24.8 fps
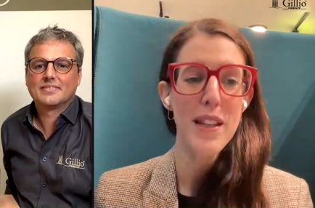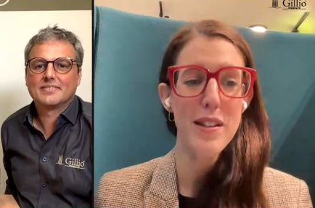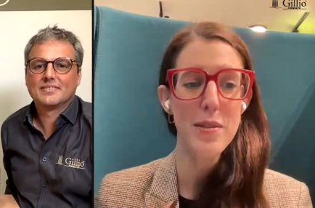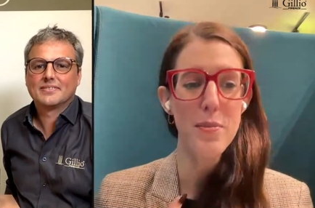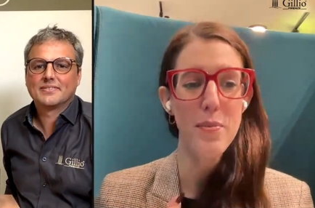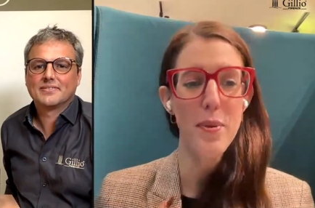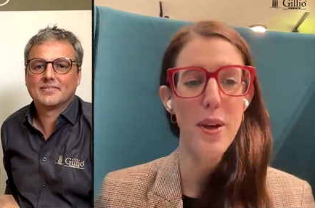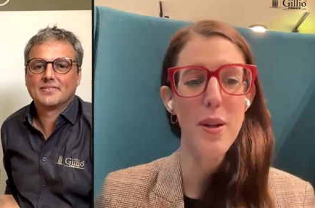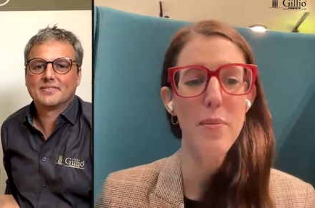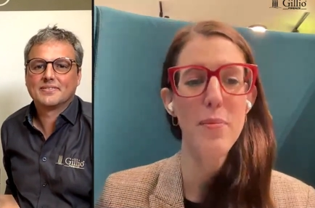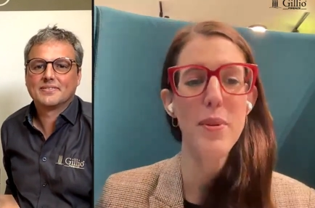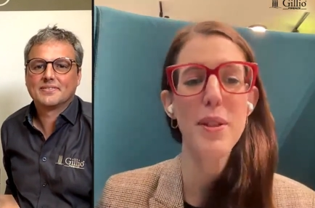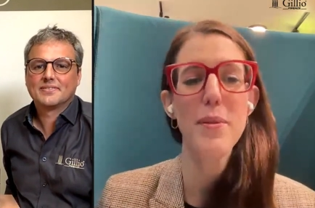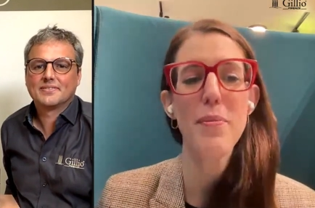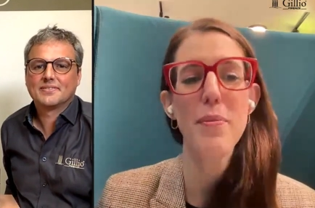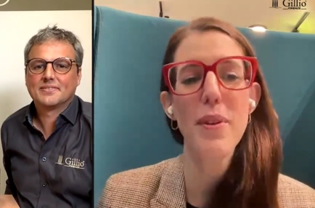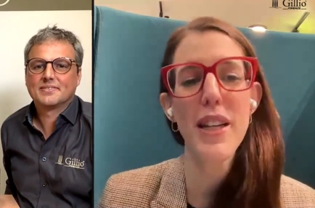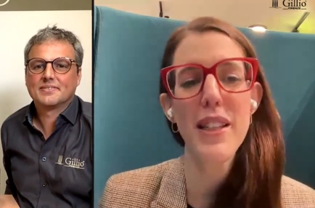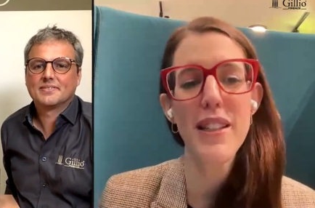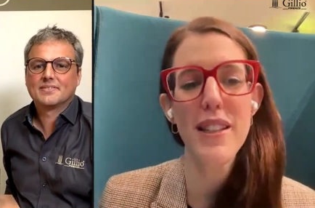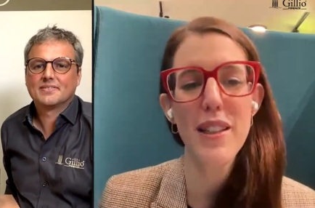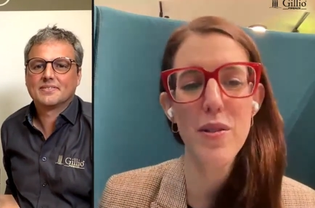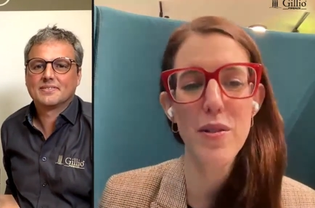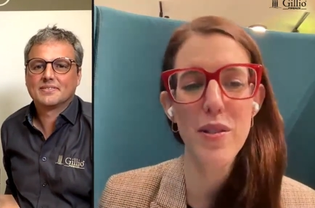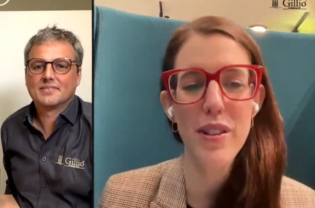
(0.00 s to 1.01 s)
Speaker 1: Small but
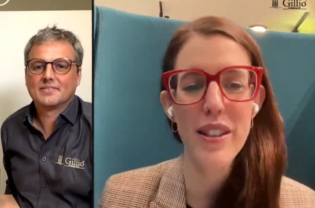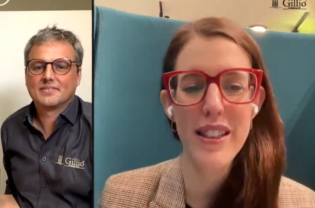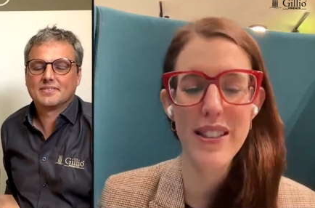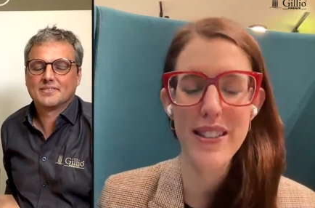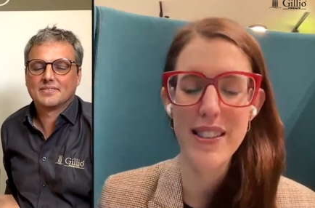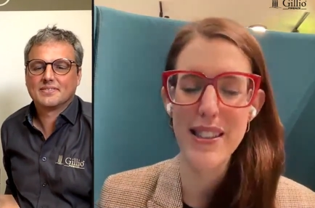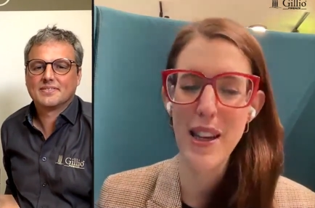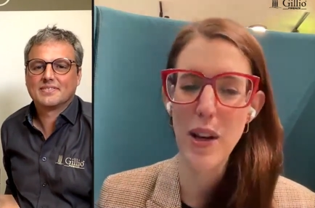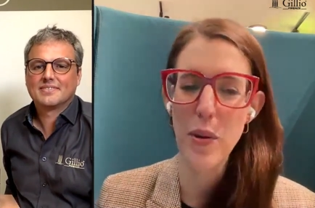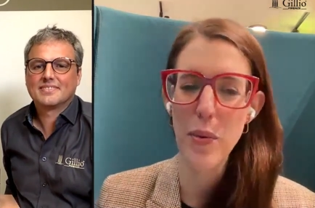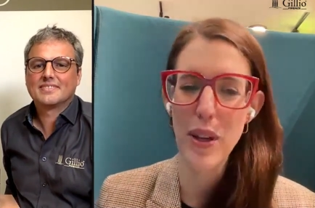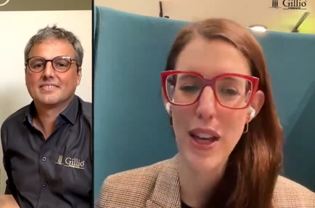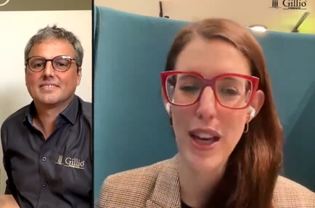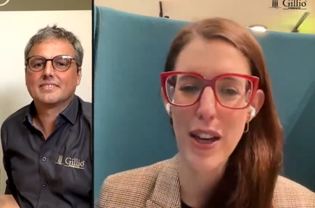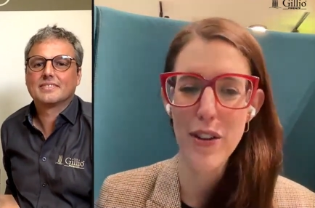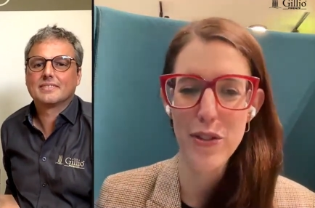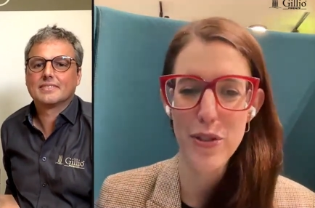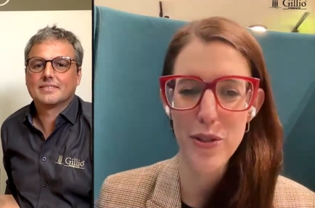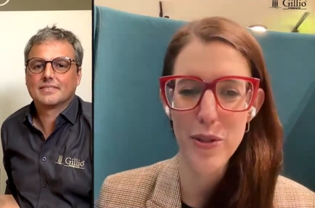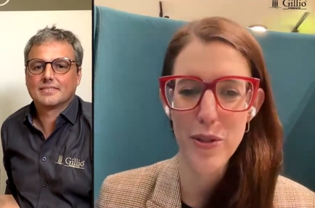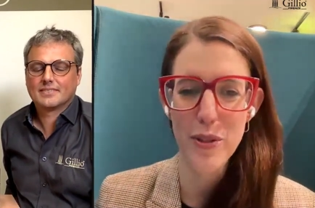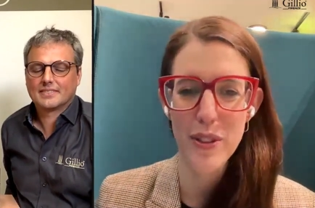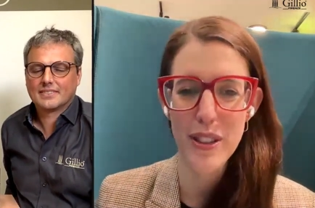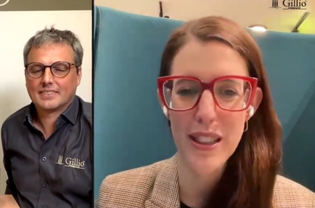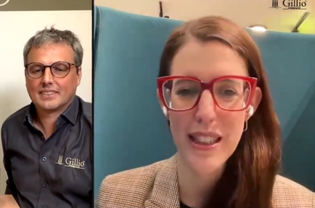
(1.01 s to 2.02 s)
mighty release. Yeah, we have
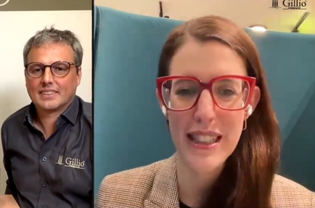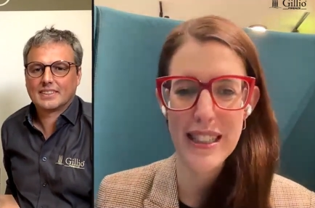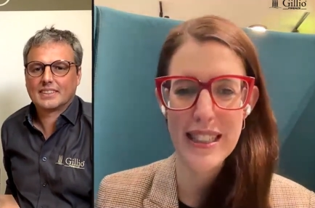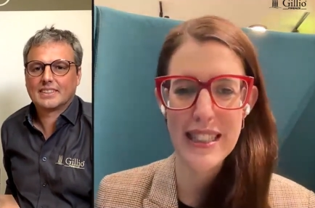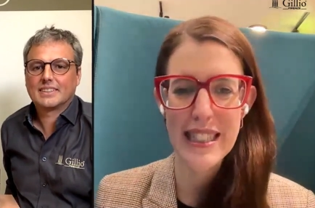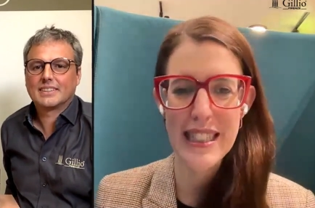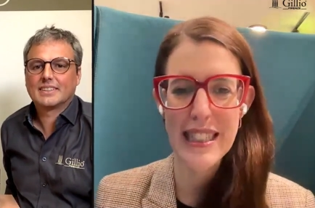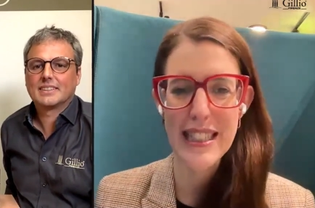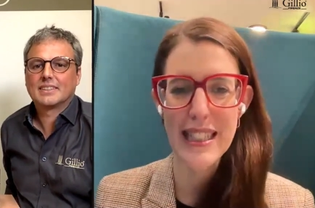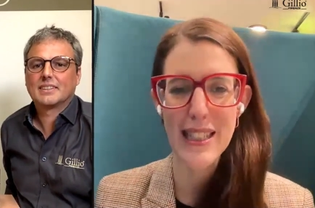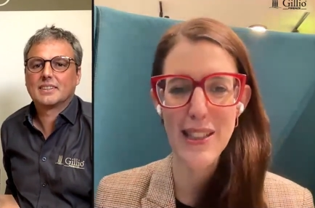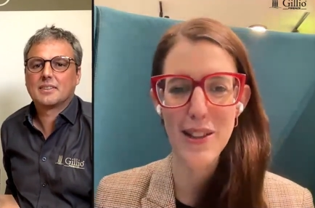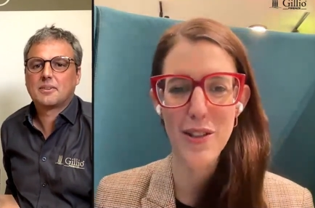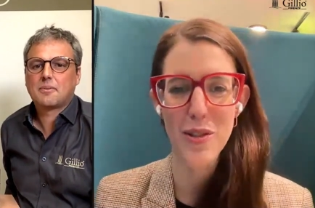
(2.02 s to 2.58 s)
to take